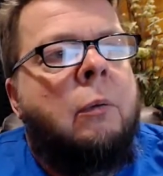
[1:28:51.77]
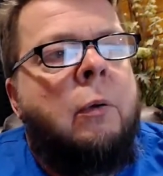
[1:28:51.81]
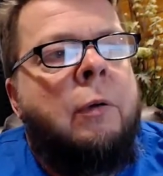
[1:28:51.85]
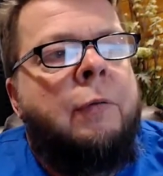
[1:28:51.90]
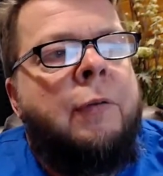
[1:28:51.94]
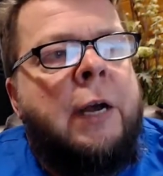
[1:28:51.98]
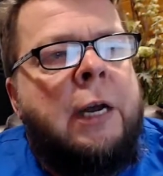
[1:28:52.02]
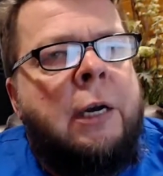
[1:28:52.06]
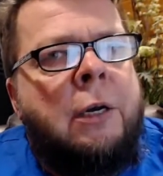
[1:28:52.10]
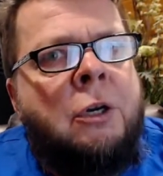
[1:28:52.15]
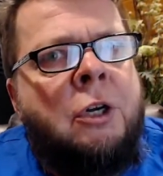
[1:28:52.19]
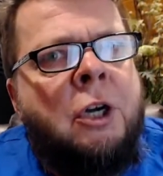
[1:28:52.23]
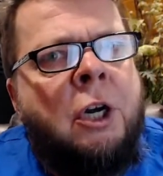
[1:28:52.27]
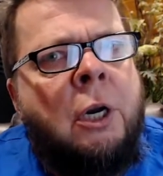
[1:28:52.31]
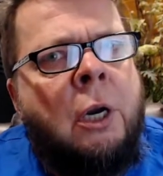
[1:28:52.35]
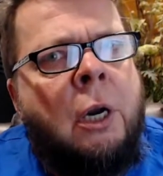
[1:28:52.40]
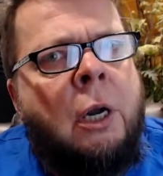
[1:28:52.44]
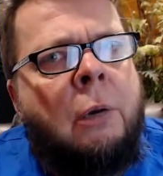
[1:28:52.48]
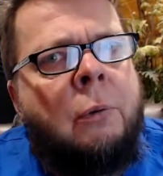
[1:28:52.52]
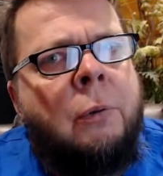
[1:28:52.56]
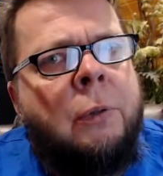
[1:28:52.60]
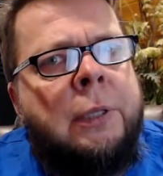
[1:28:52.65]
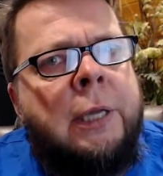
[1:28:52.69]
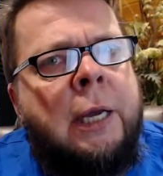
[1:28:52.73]
We've had good
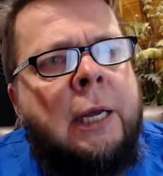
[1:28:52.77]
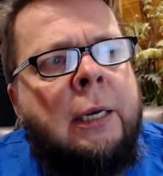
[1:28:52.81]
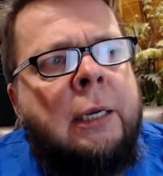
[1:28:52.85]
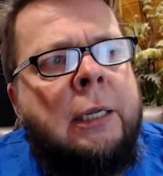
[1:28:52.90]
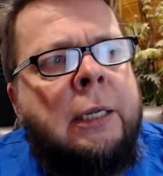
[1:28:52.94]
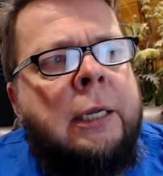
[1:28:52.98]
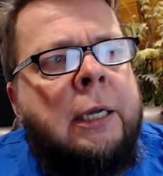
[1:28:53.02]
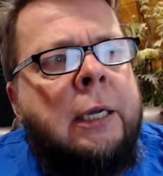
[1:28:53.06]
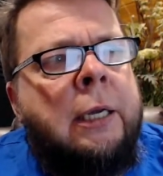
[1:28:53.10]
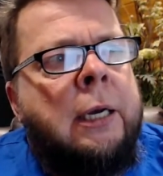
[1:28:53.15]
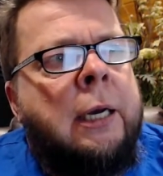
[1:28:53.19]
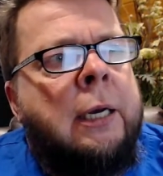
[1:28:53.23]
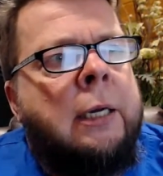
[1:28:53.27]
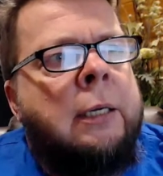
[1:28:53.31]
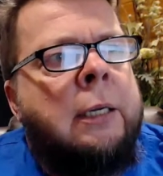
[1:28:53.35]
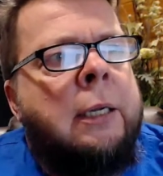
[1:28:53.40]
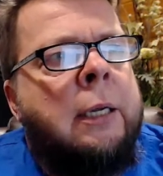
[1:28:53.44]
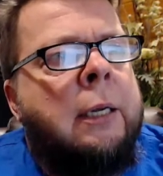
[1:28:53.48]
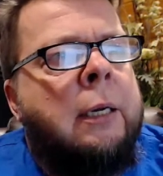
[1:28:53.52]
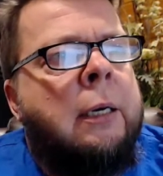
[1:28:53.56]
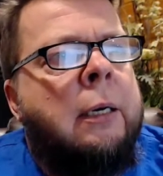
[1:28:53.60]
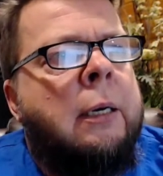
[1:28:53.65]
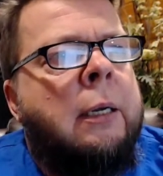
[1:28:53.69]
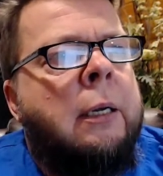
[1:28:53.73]
luck with that leaky gut
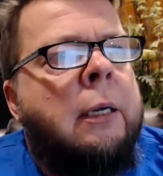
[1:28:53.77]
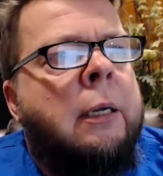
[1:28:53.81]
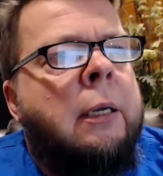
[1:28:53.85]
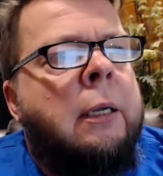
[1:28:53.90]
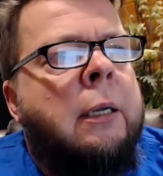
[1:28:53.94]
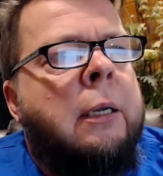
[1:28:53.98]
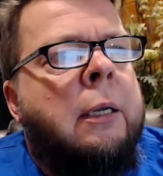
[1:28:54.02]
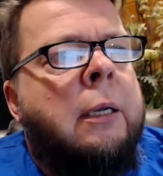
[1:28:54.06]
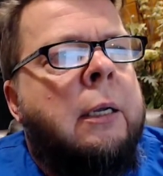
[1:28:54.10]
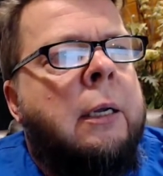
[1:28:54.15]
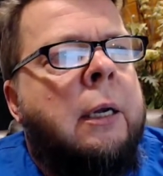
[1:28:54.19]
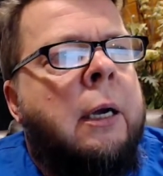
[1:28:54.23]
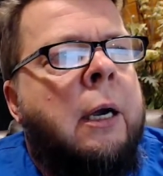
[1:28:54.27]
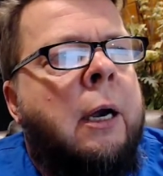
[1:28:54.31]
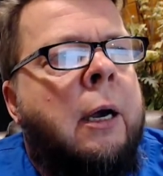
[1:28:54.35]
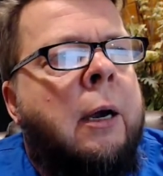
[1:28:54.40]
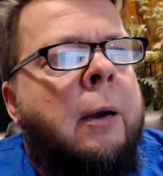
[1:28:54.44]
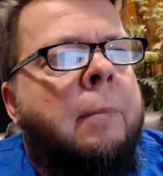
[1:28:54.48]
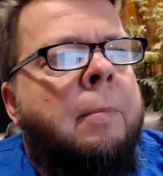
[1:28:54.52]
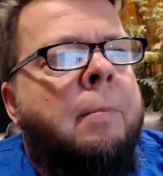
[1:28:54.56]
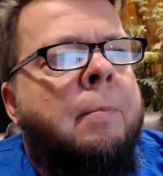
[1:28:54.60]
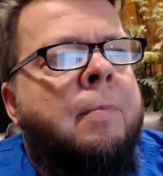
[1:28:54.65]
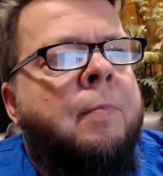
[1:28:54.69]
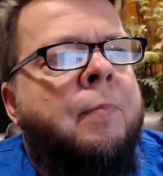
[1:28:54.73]
kit.
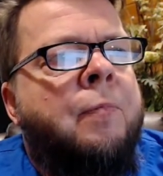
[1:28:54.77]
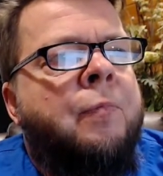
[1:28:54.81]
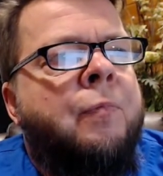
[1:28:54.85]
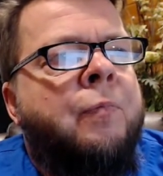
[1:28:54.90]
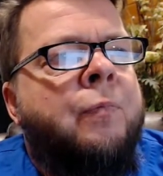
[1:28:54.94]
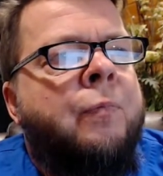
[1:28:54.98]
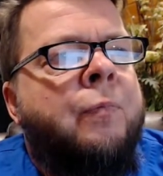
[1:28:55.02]
Um,